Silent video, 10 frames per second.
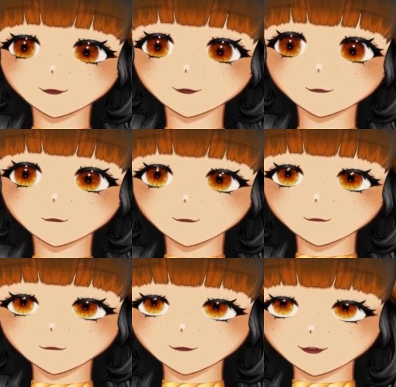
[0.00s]
The boy
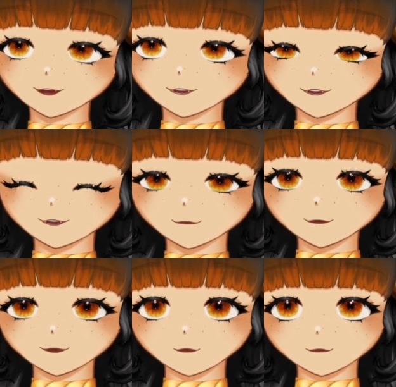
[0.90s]
recognized him as
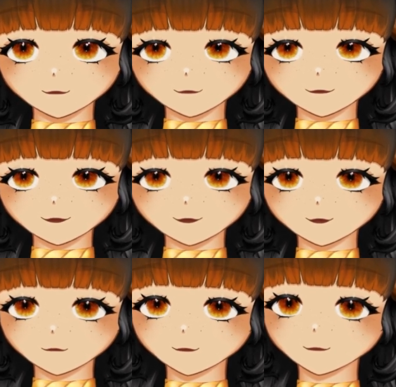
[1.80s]
the person he
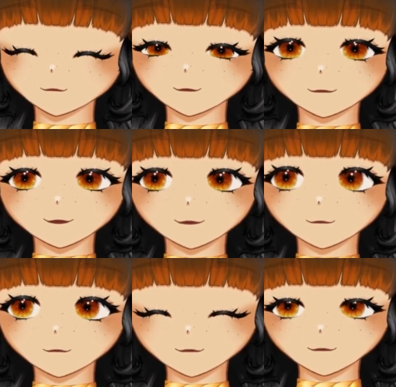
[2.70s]
almost bumped into
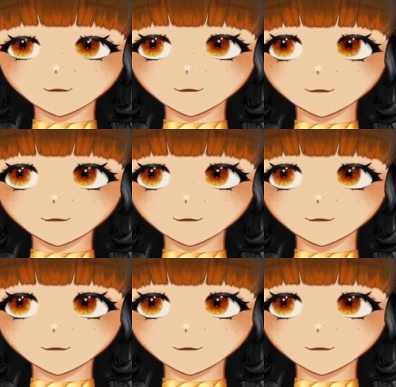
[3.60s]
before.